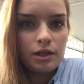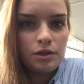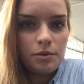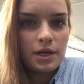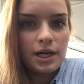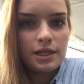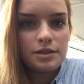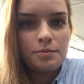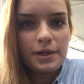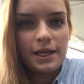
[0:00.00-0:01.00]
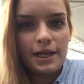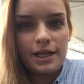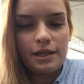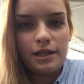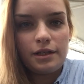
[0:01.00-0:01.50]
You can't bring
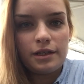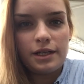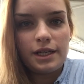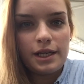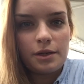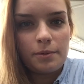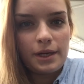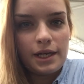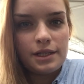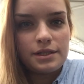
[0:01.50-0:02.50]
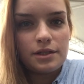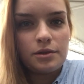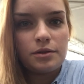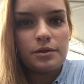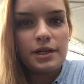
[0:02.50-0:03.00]
any liquid
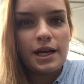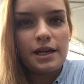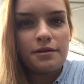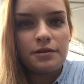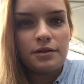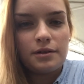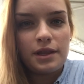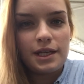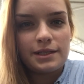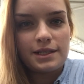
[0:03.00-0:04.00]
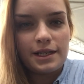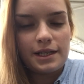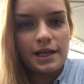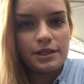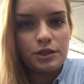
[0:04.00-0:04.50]
or knife or things like
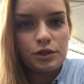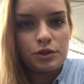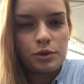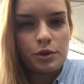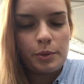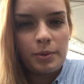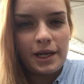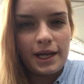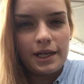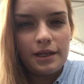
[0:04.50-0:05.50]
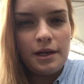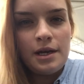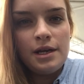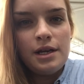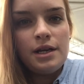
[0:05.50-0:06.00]
that to the plane.
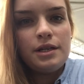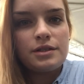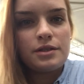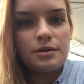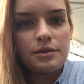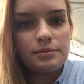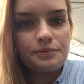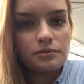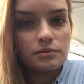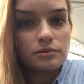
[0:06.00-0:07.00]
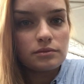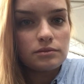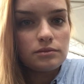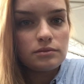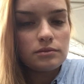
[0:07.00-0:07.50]
So
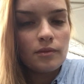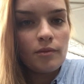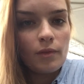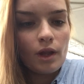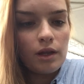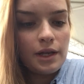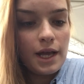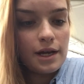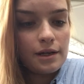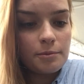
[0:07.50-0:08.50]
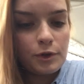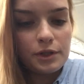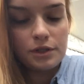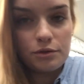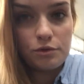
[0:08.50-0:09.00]
now I'm
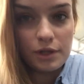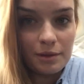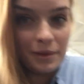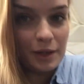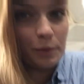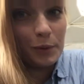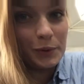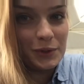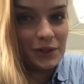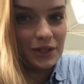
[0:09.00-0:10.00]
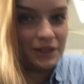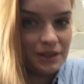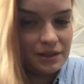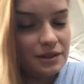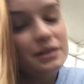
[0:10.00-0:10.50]
going to drink my water,